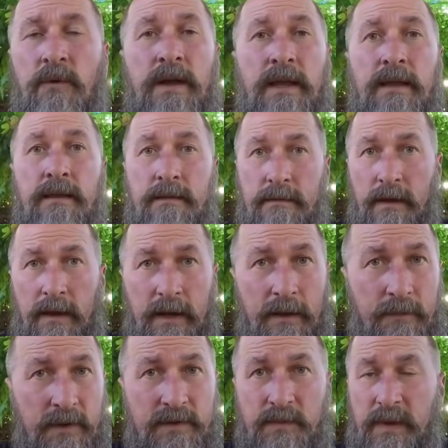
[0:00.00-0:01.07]
And
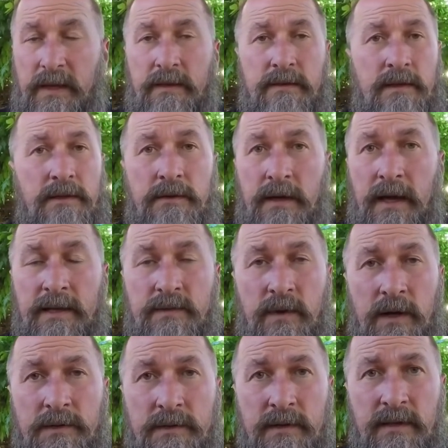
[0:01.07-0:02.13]
I'm speaking to you guys
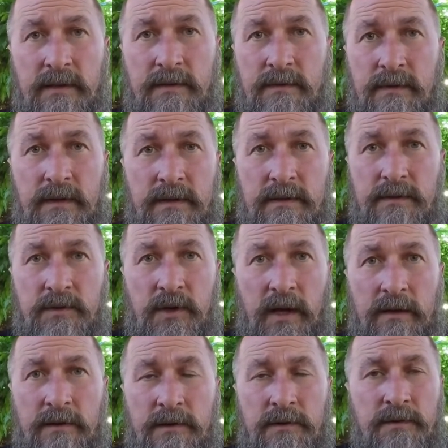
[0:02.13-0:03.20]
watching this
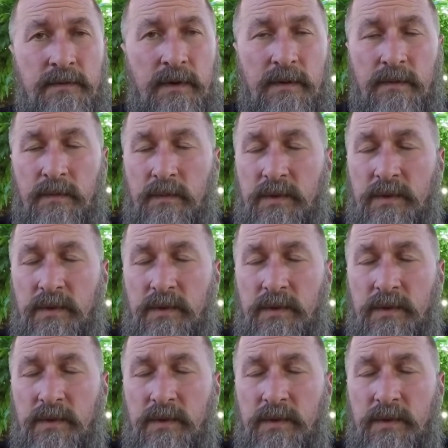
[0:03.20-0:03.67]
channel,